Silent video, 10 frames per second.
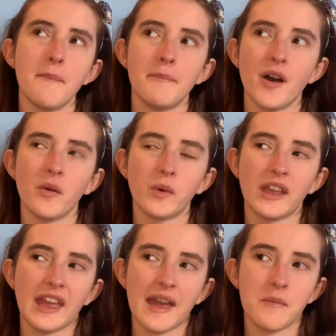but we
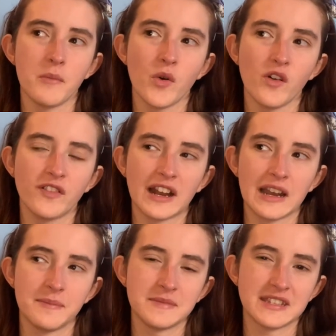get more of a
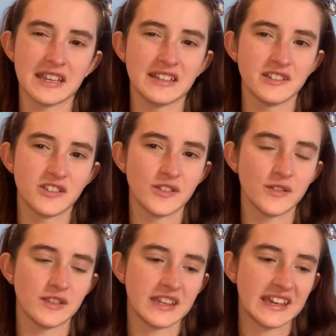glimpse into
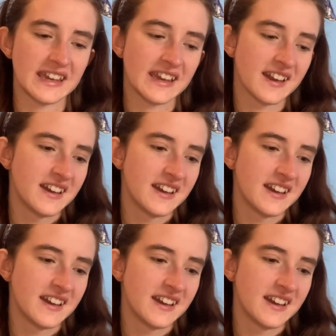the